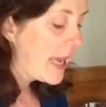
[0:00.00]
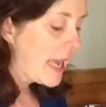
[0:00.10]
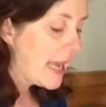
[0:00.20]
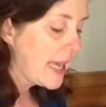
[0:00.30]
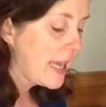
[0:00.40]

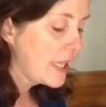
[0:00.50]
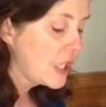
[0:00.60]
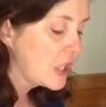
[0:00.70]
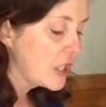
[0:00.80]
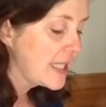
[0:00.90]

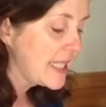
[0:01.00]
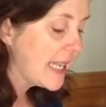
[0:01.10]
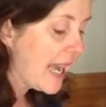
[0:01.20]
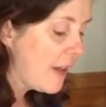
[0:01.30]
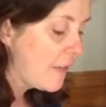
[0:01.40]
and just see
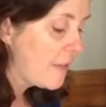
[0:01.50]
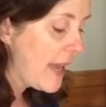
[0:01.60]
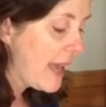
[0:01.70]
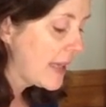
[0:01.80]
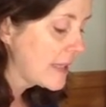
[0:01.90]
how
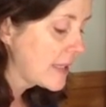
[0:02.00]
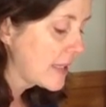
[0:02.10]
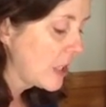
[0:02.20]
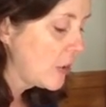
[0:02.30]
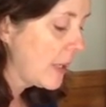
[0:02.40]

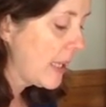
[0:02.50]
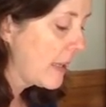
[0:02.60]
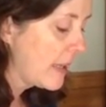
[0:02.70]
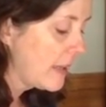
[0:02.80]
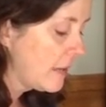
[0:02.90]
fast you
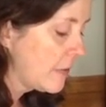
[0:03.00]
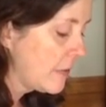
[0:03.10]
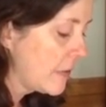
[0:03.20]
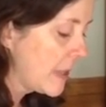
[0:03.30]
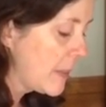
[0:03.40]
can
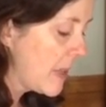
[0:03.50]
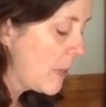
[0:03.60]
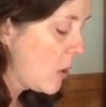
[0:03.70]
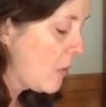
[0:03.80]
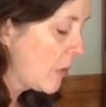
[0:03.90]
flip them
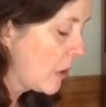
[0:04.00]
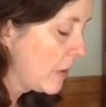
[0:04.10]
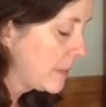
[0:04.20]
over.